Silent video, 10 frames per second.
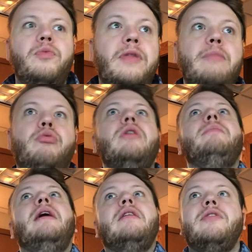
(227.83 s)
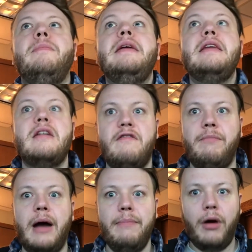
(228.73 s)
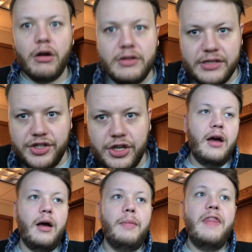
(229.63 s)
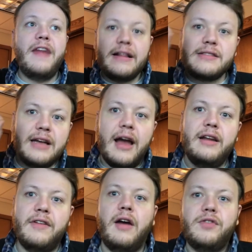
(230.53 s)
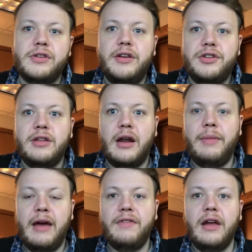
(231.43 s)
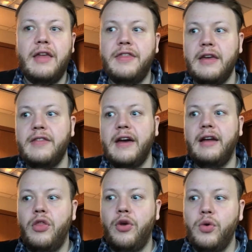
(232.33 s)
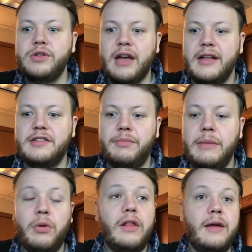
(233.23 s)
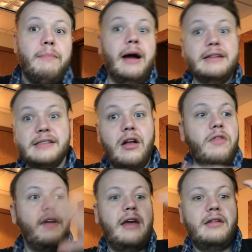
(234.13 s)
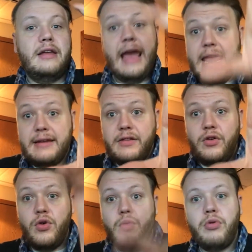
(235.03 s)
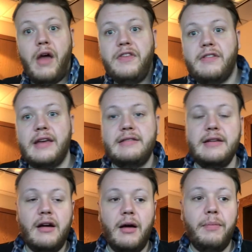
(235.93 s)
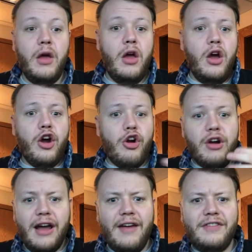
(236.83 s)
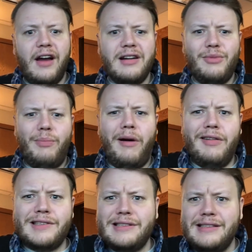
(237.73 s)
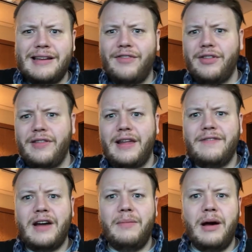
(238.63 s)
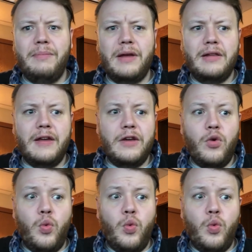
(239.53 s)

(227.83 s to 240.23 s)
they bring back the meaning of bipartisanship. That's the kind of conversation that I'm having. I think that those kinds of people like myself and Kate, who brought this idea up, her and I have talked about policies and everything that have come up, and like,